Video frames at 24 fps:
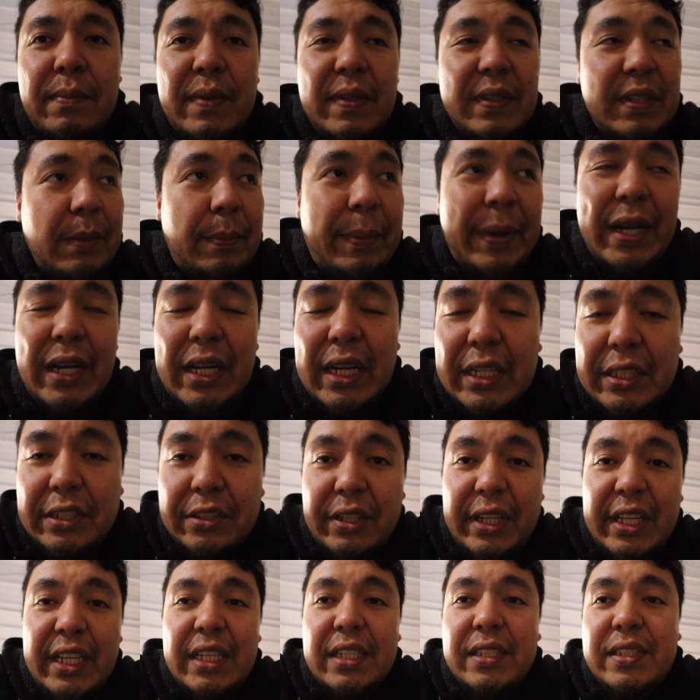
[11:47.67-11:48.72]
depending on your
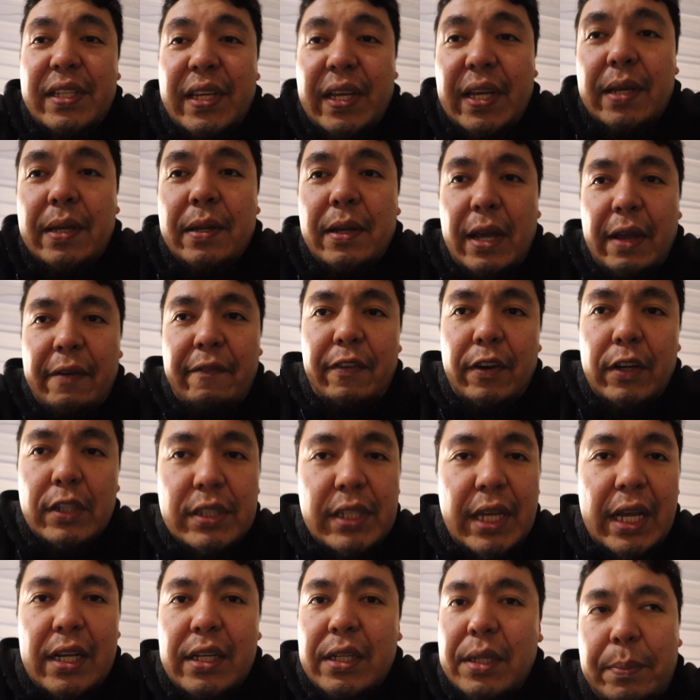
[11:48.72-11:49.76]
knees. At first
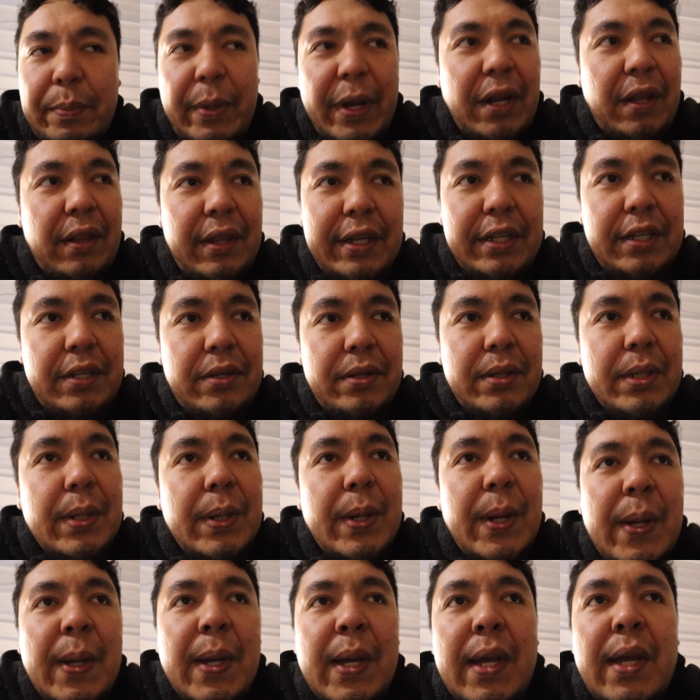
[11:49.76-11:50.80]
I could barely do
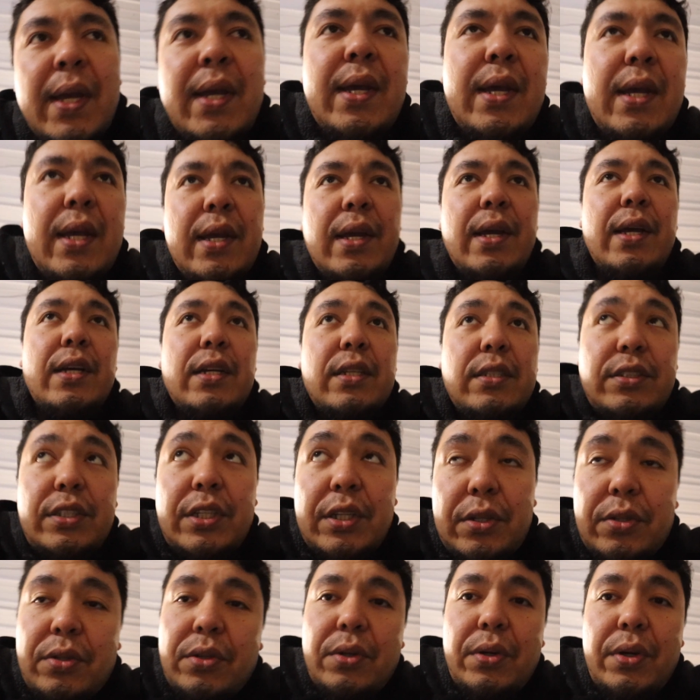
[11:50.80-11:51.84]

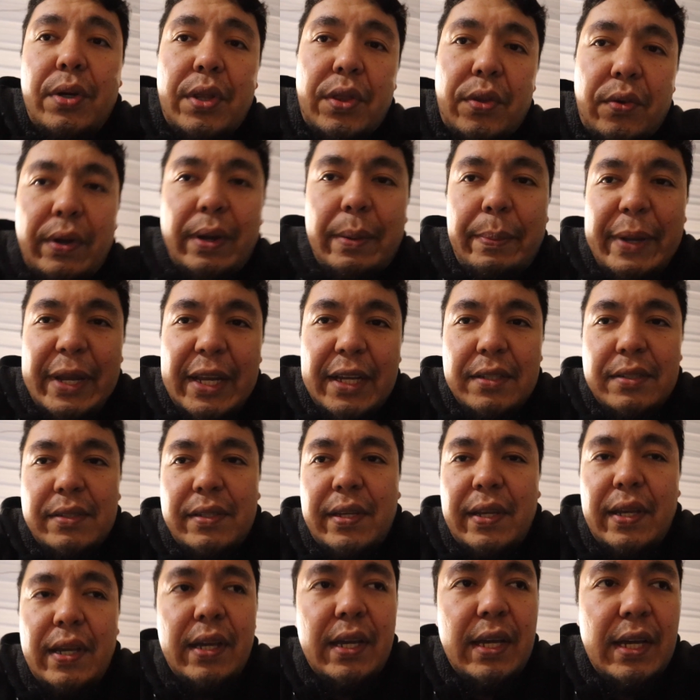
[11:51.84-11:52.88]
2, 3 a piece
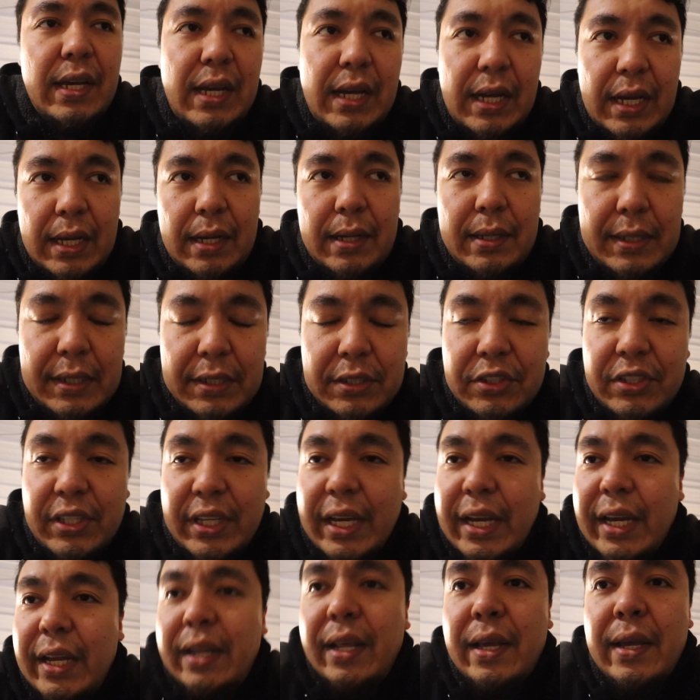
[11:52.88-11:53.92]
each
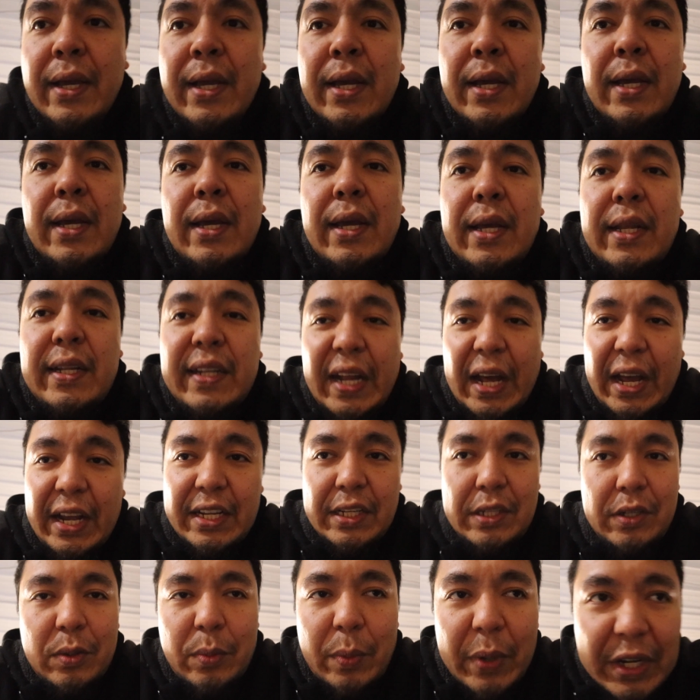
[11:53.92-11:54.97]
side. Now I can
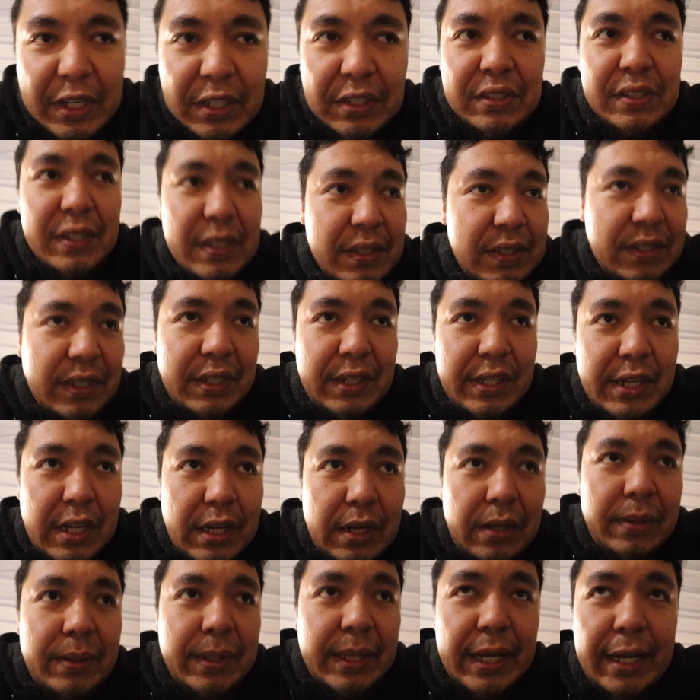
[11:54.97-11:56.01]
do them unassisted, you
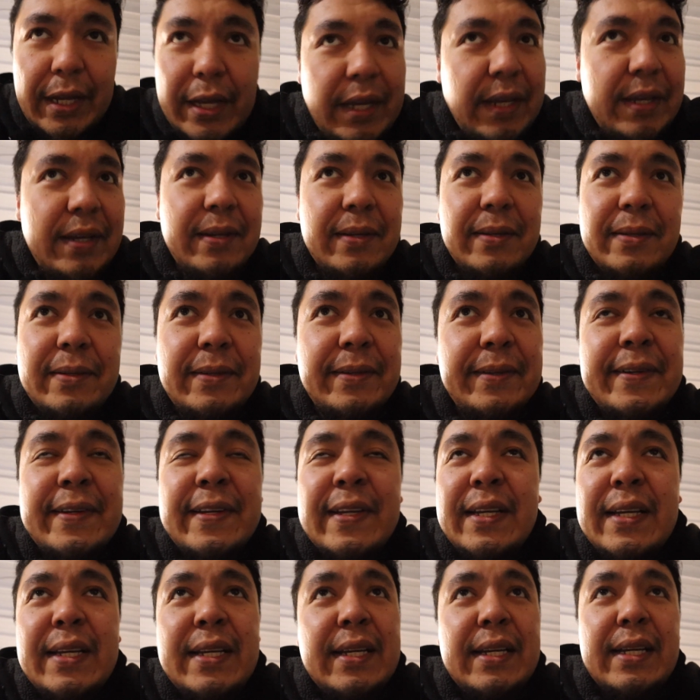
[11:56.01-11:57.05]
know, like,
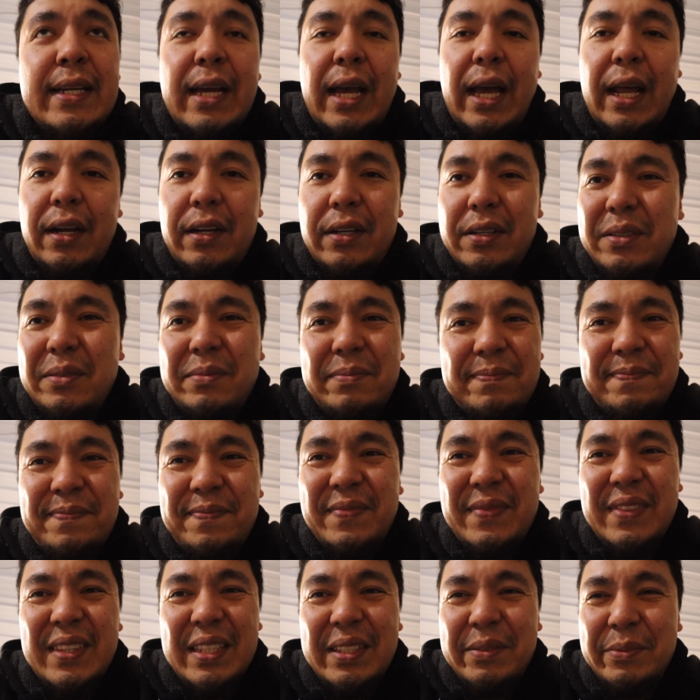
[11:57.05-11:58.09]
I don't know,
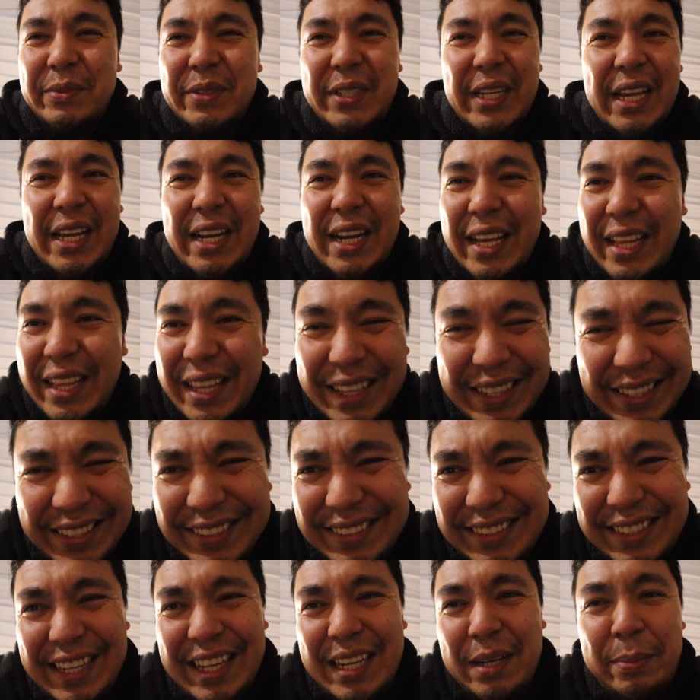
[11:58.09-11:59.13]
10, at
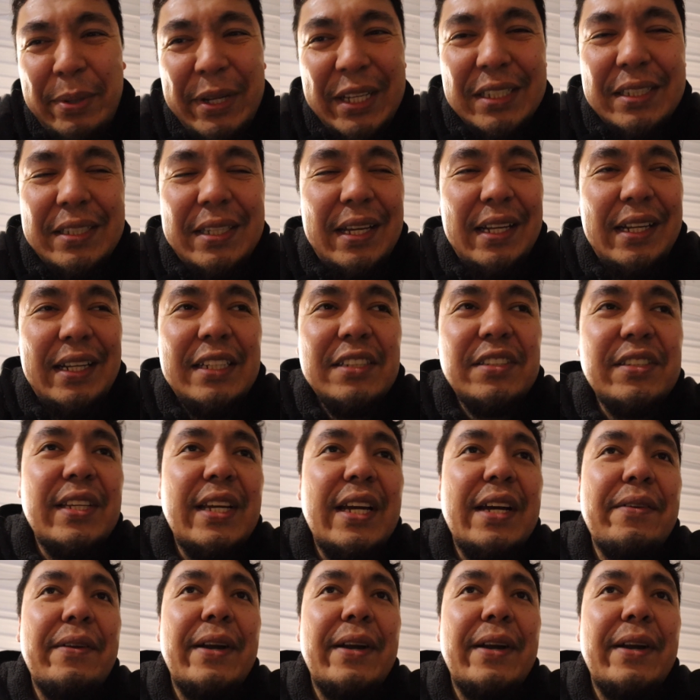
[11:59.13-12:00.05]
least 10 a piece on each side,